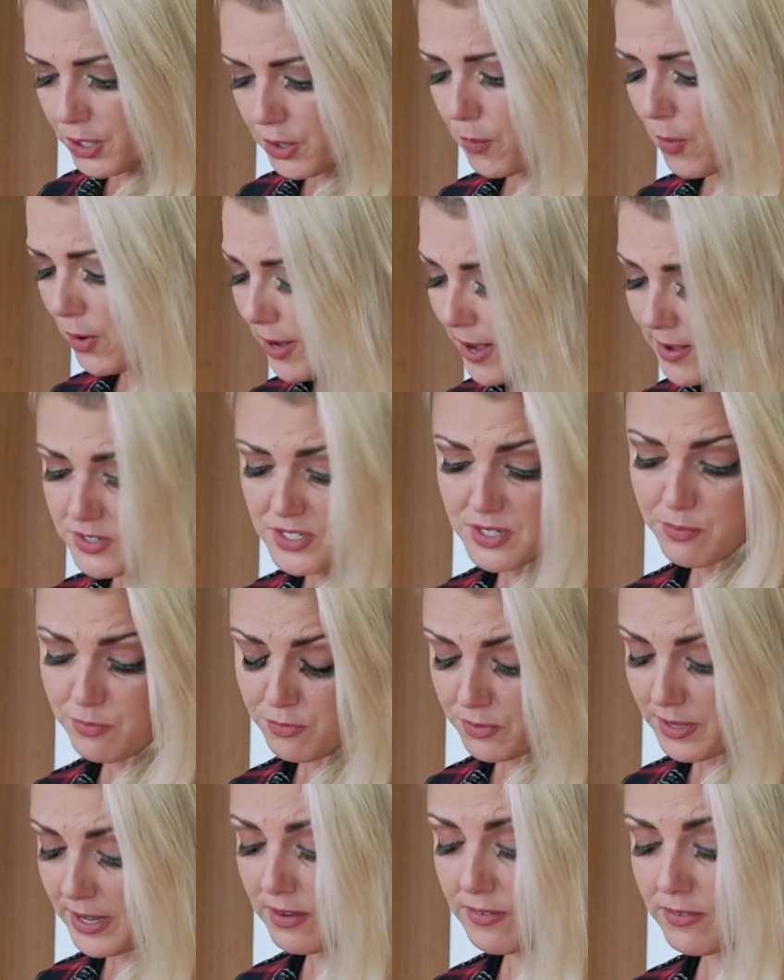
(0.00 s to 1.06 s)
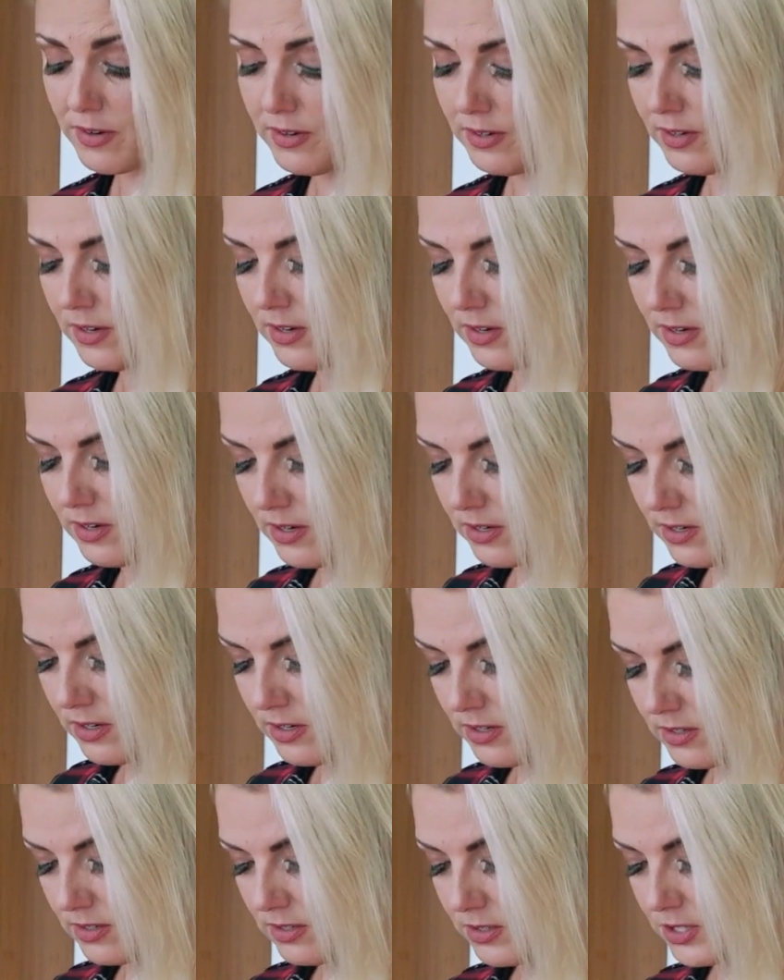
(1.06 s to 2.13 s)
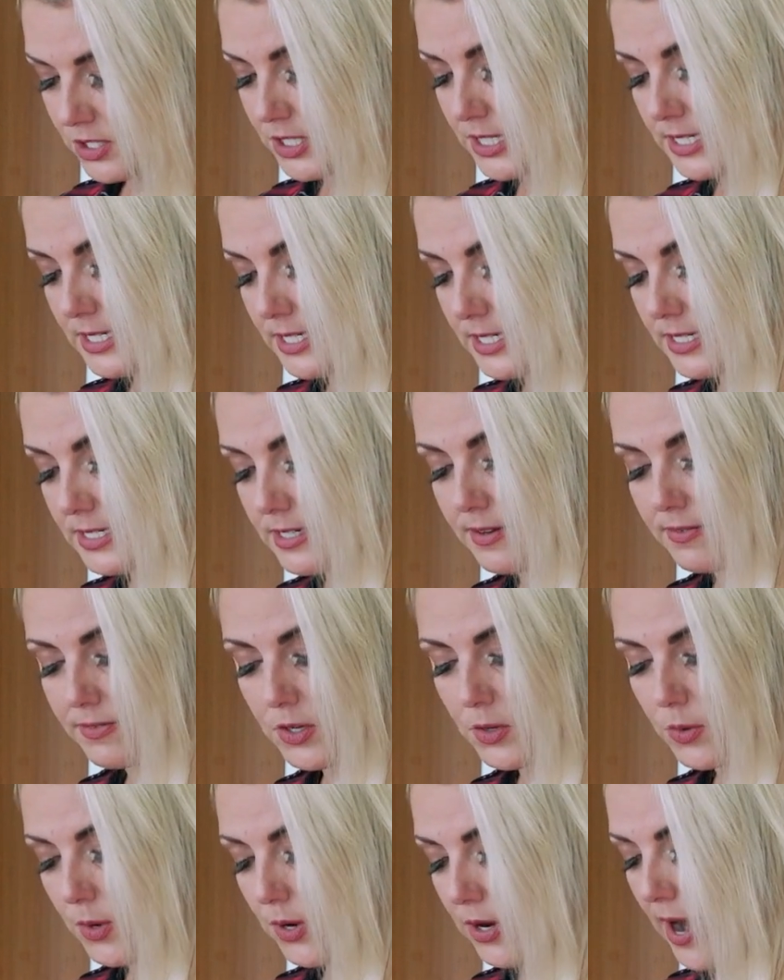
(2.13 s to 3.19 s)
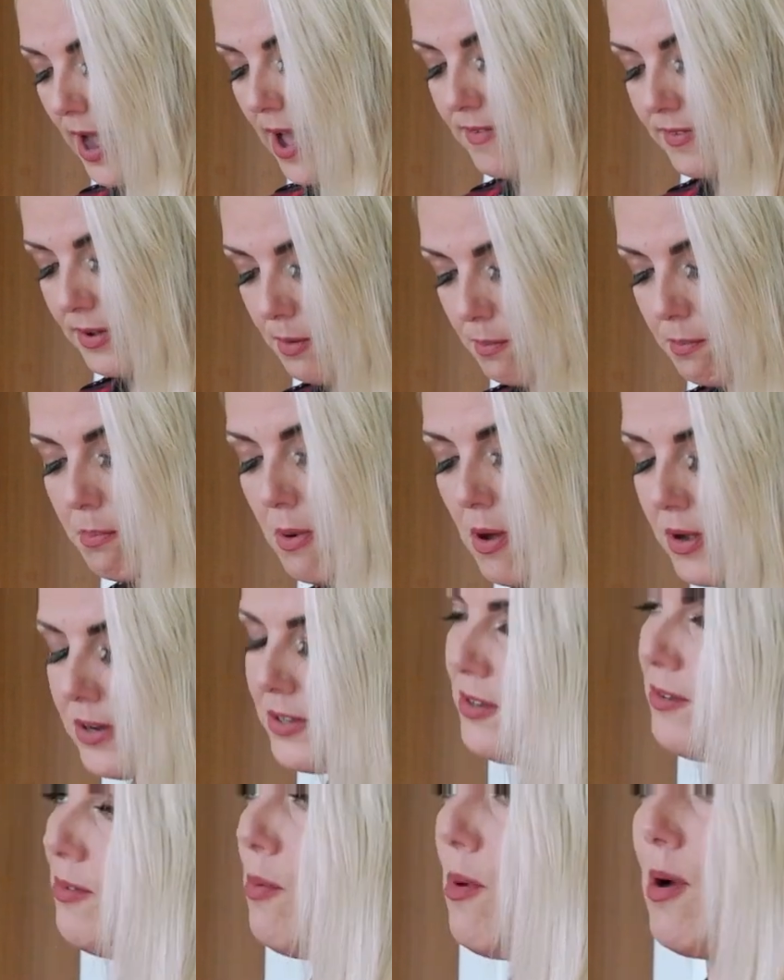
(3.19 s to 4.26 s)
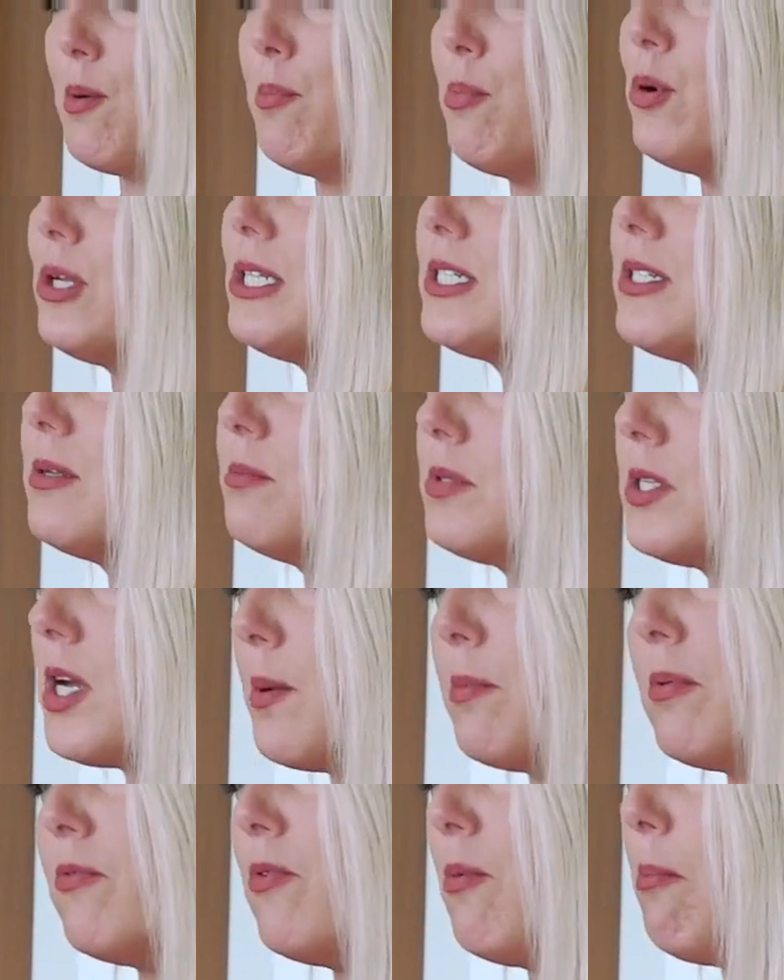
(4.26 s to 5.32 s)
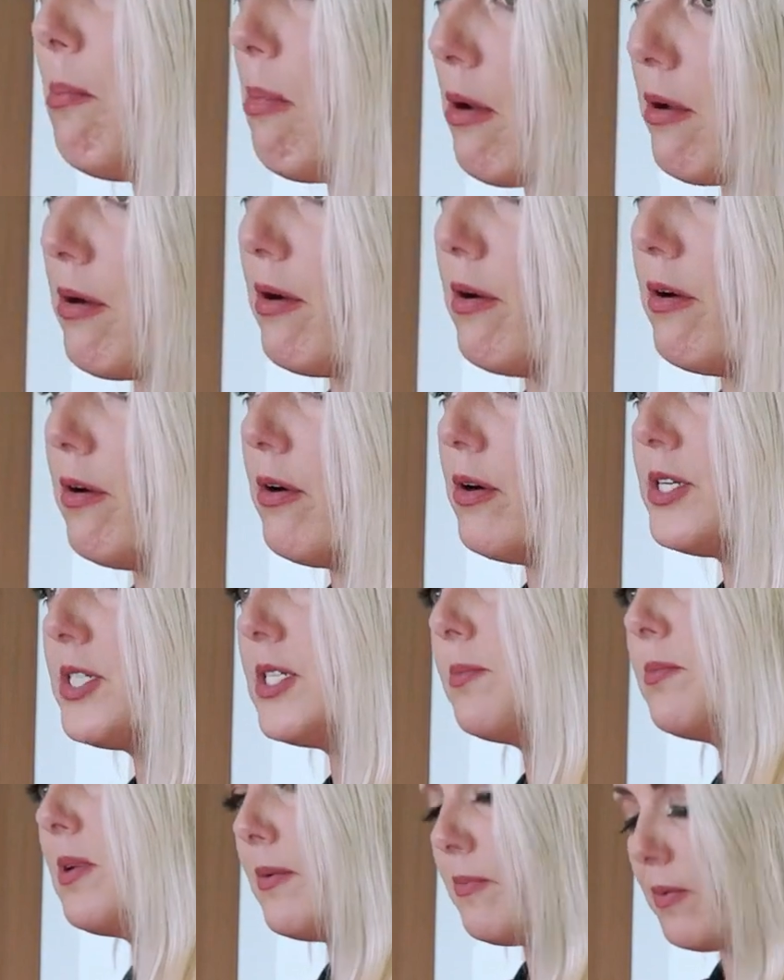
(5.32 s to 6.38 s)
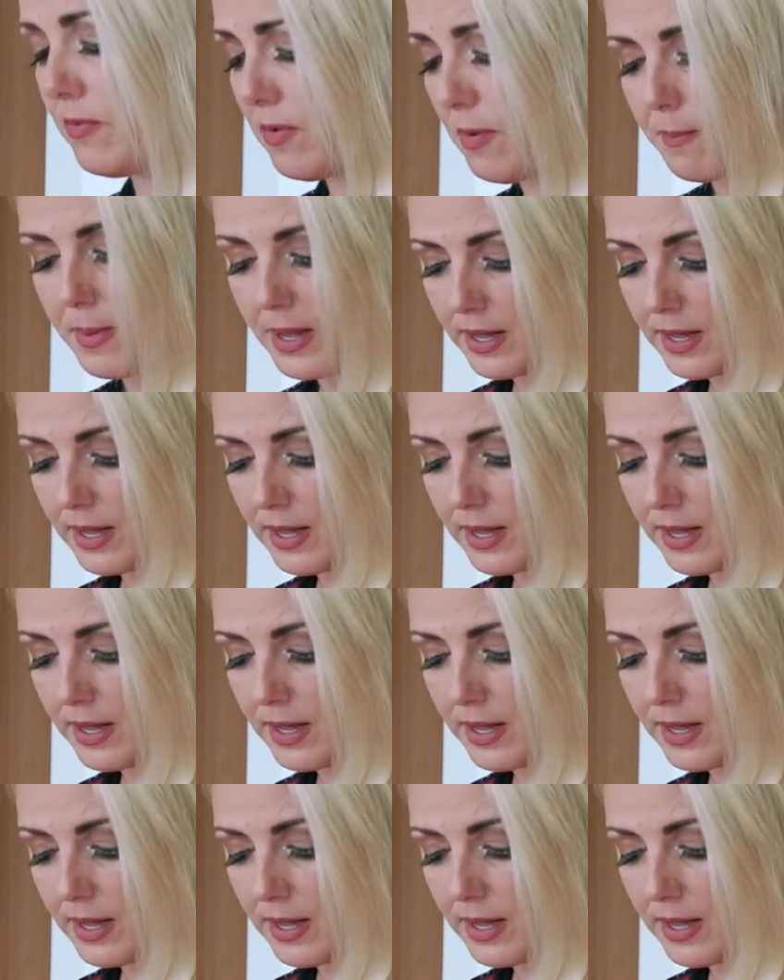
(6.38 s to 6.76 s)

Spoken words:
You wanna have some flavor, just as if you were having a bun. You'd wanna put some type of a butter or some type of a